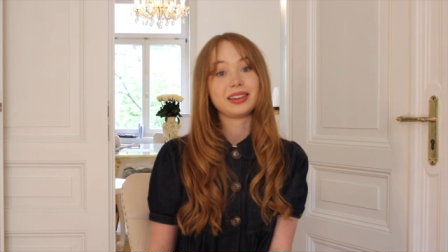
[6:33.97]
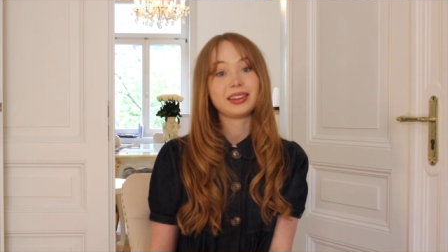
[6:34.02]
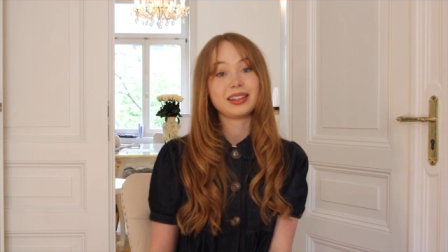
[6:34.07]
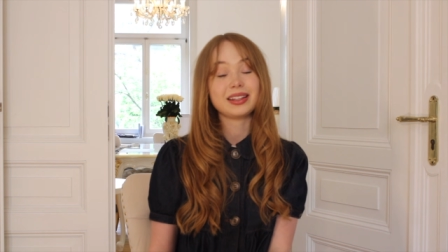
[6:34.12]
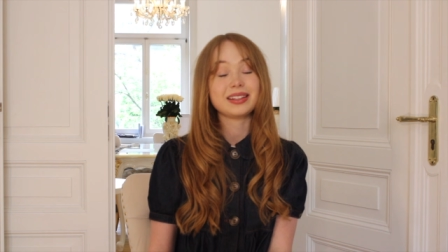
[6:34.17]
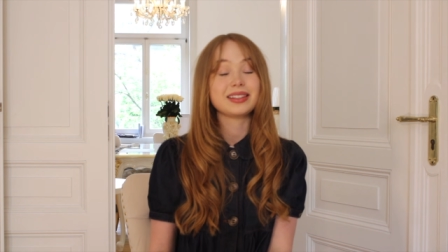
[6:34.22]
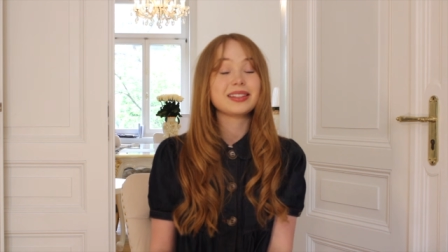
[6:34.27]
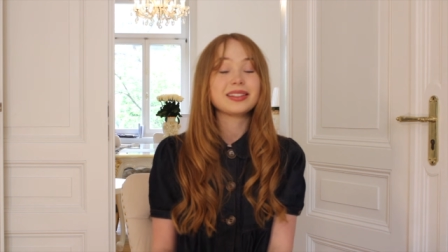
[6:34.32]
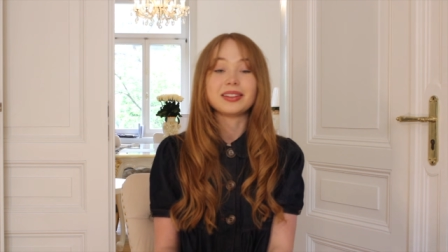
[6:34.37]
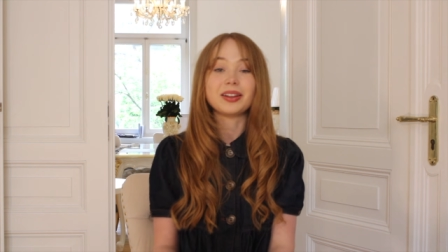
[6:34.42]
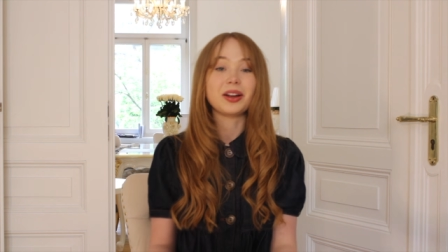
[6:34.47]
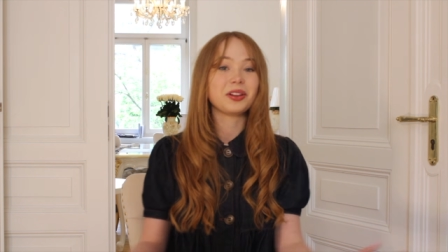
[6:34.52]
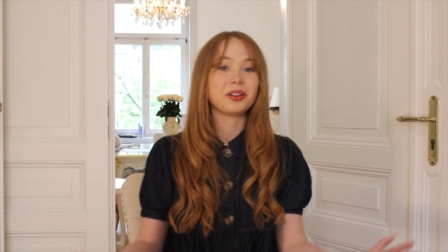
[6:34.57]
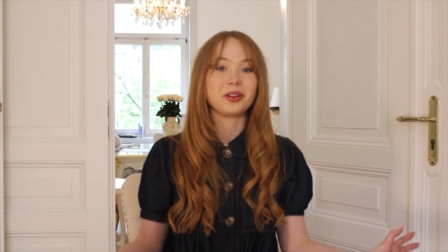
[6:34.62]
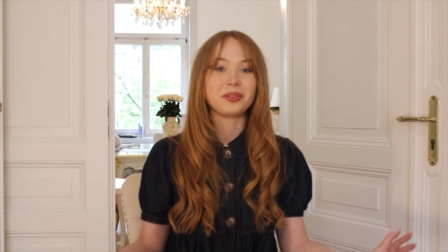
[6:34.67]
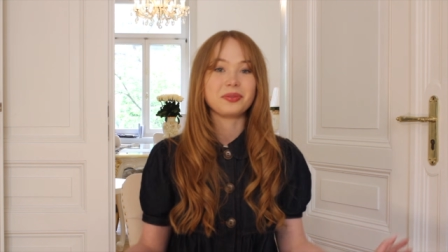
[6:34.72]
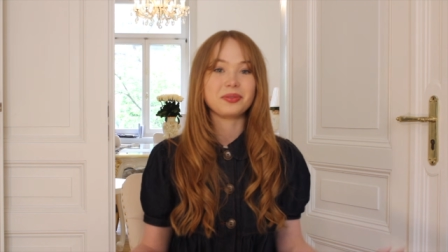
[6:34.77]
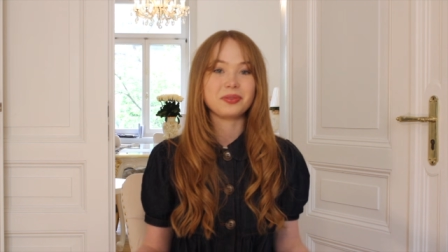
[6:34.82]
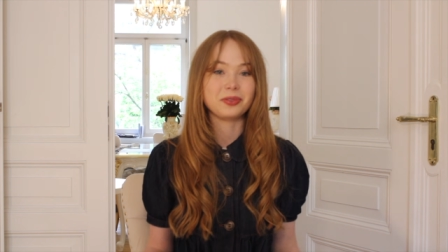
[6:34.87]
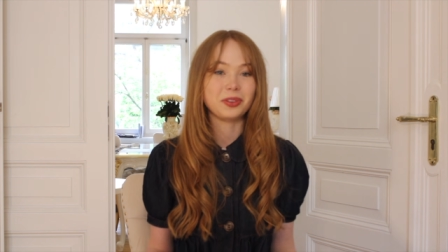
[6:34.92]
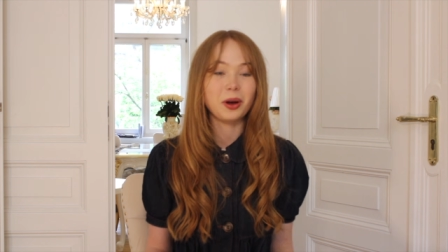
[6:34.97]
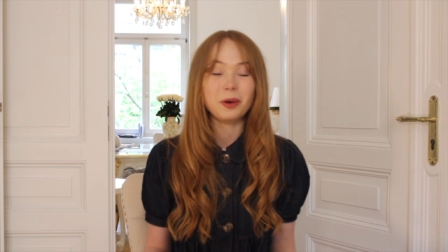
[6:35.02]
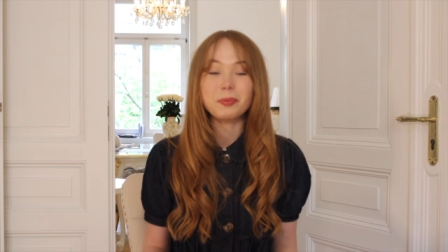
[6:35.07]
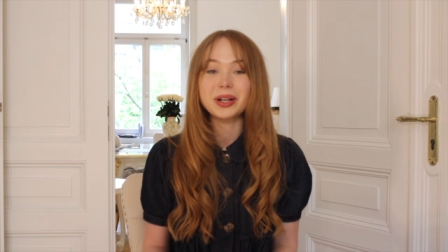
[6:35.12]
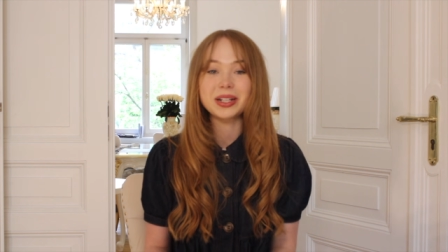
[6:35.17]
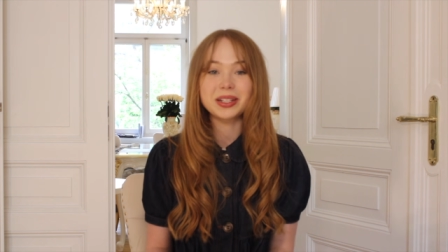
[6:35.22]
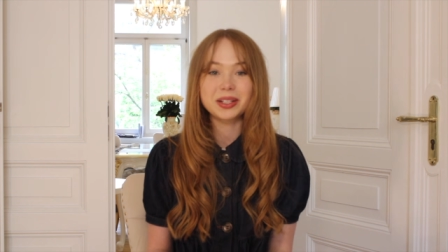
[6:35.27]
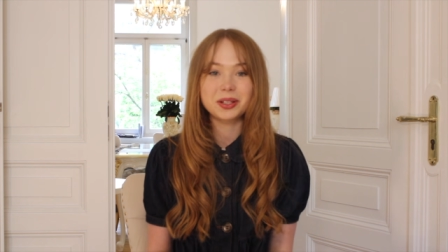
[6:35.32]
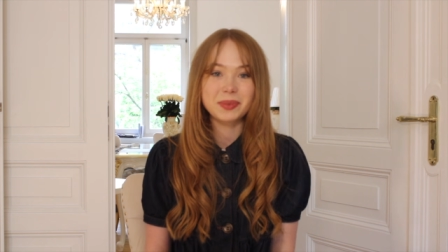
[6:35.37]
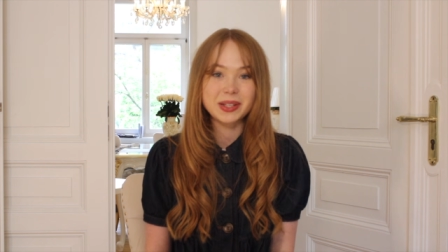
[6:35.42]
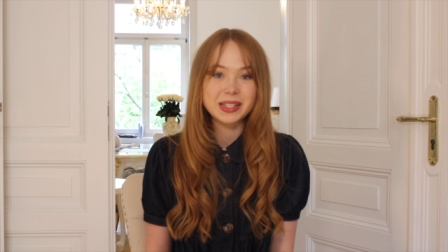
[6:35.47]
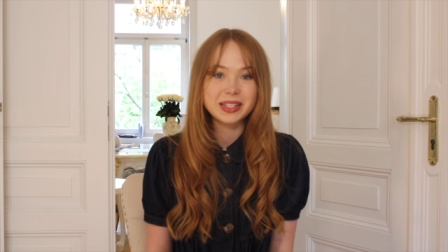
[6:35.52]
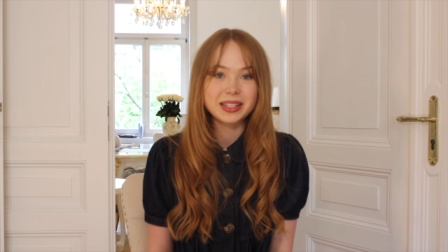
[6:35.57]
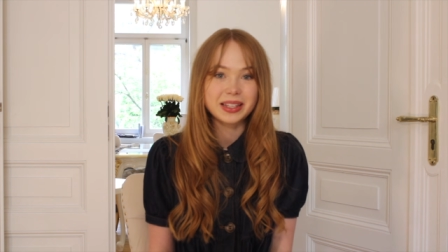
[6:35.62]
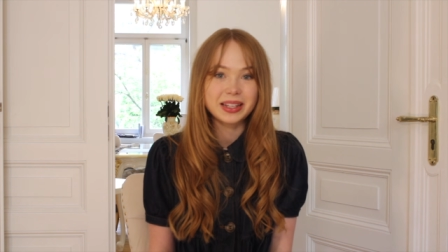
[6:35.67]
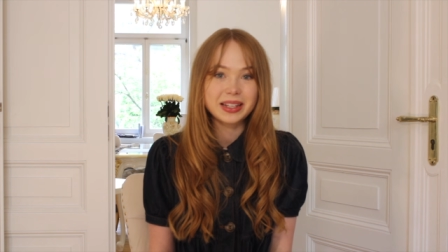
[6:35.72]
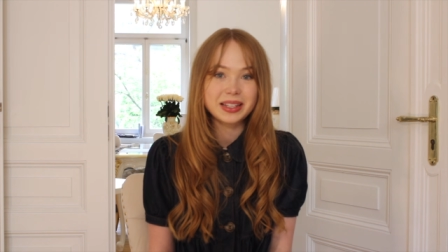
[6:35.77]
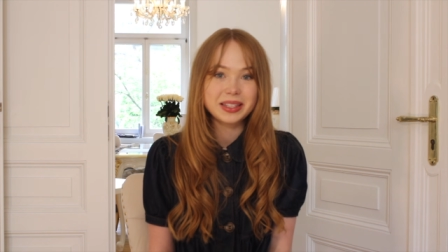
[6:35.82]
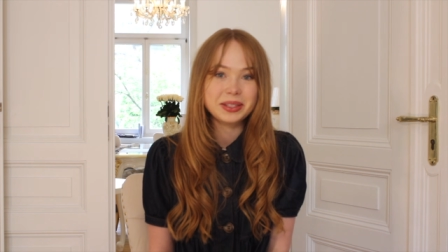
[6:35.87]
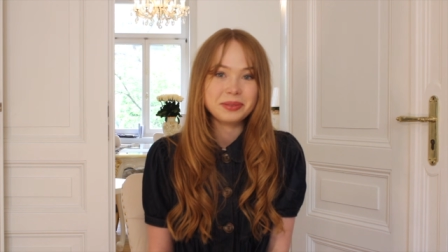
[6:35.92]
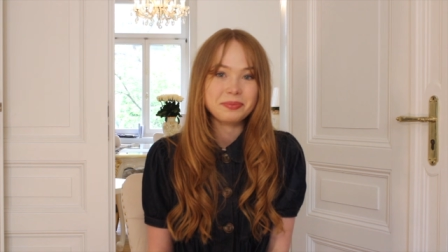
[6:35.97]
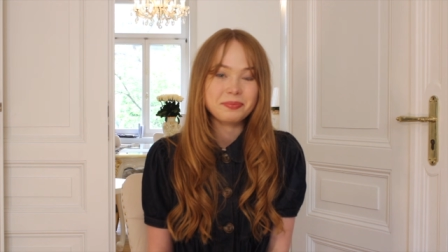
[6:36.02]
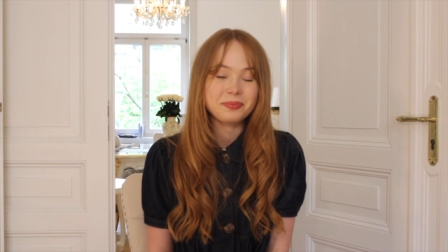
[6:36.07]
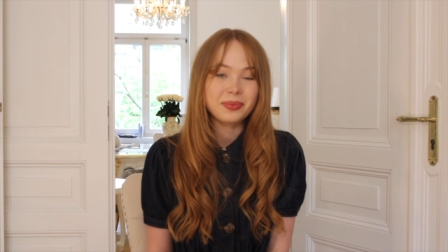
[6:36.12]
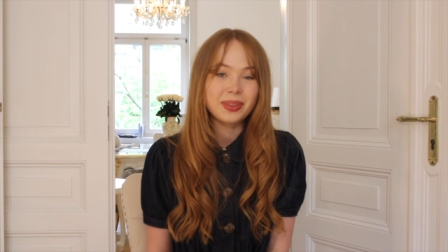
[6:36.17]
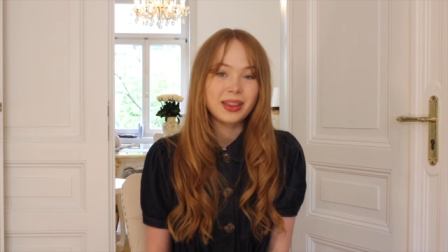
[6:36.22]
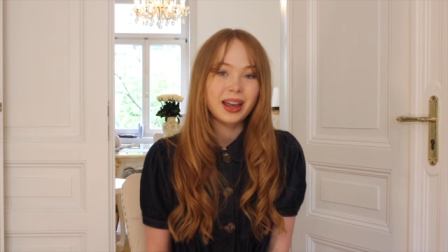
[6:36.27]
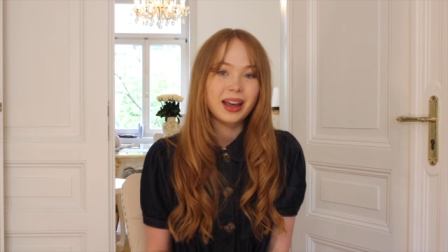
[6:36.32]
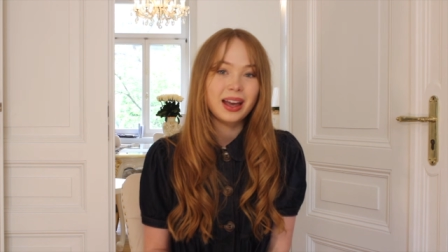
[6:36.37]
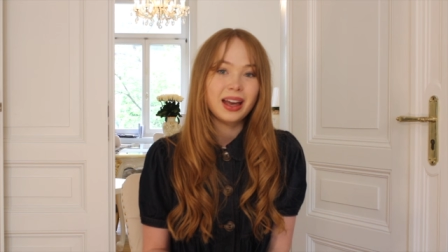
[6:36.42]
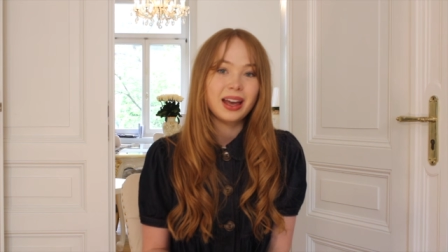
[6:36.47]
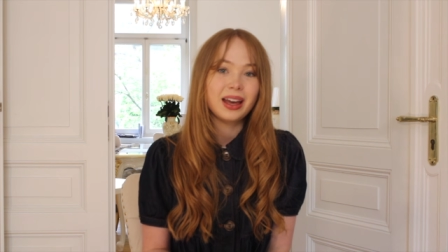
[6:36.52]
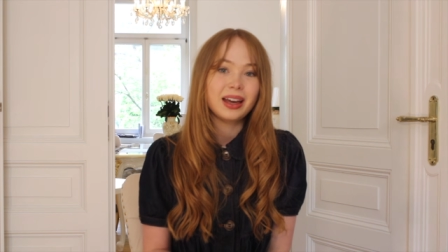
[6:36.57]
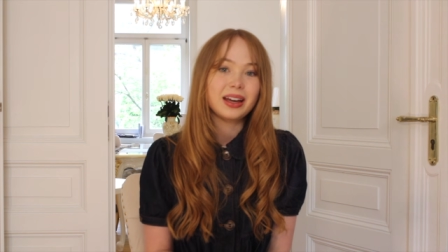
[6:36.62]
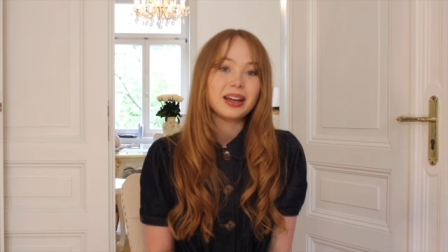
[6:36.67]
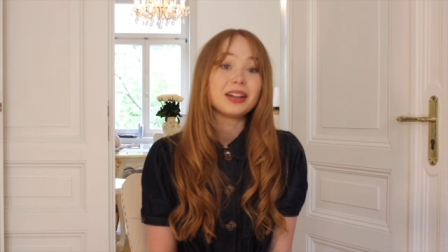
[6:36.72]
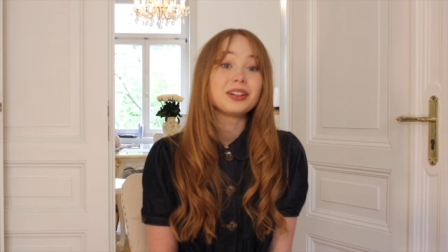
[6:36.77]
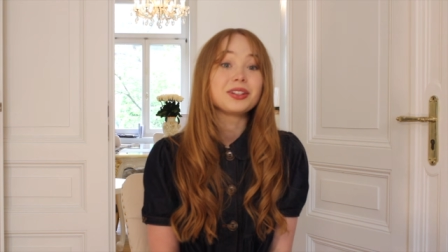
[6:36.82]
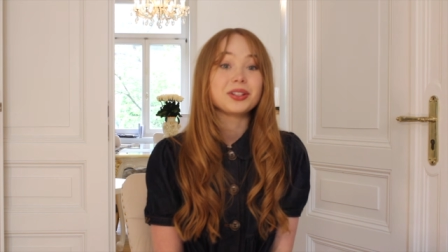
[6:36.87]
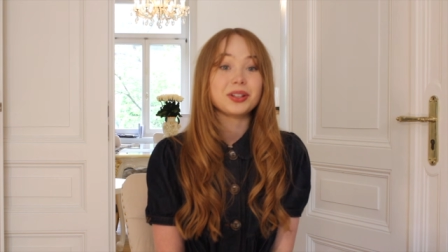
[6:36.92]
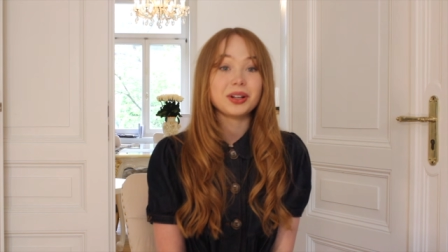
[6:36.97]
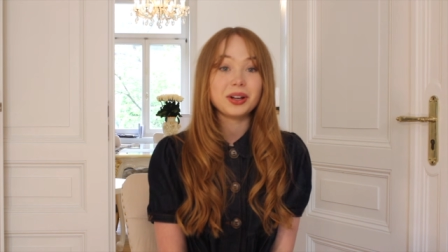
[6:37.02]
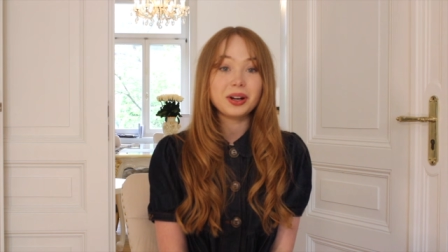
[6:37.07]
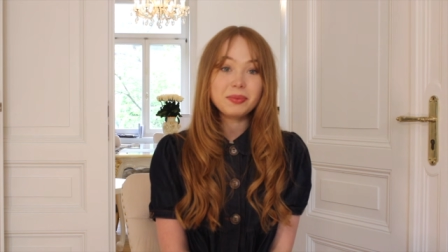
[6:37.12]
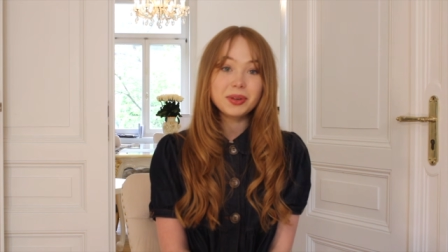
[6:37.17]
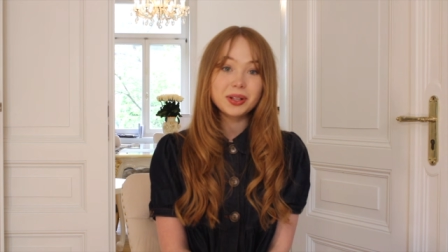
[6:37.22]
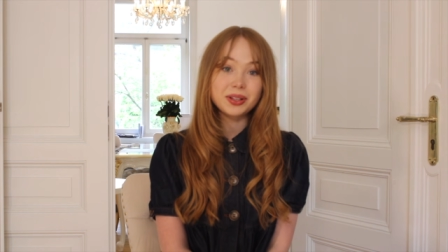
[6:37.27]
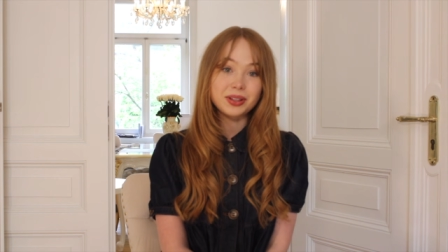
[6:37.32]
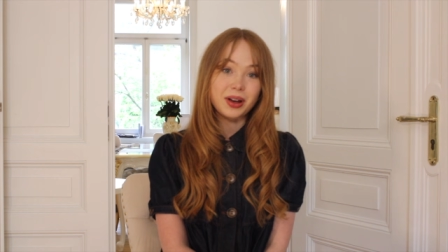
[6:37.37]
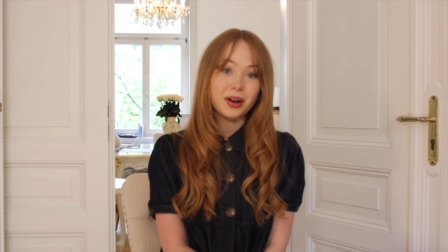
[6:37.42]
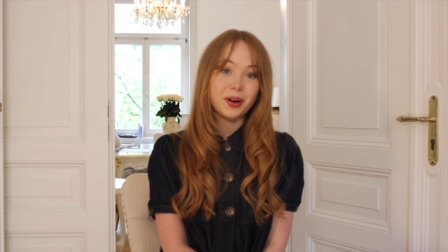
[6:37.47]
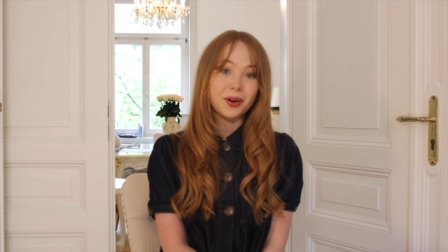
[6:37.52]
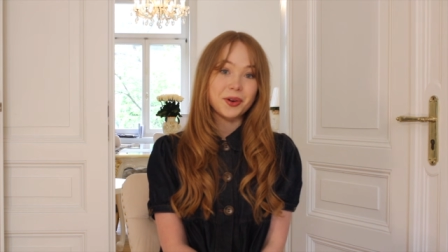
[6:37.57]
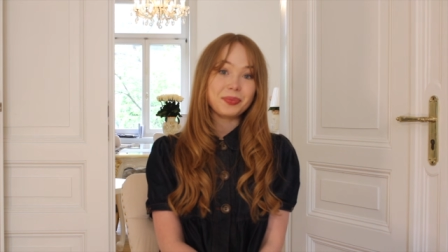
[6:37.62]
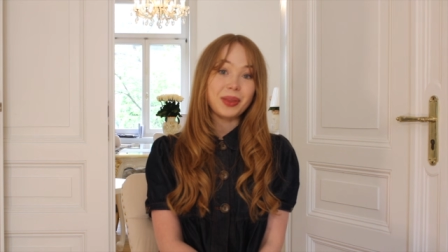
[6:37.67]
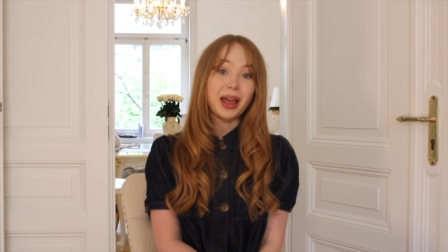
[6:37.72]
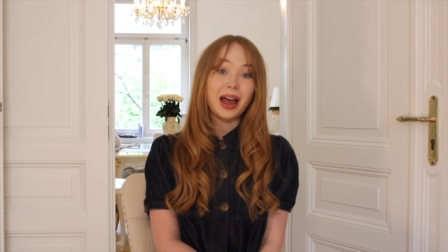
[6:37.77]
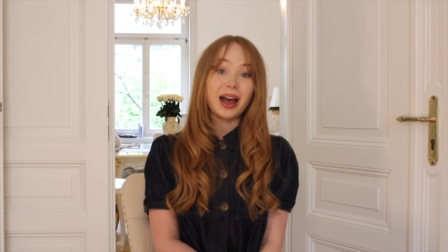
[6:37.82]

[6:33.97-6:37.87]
it's none of nobody's business. In German, though,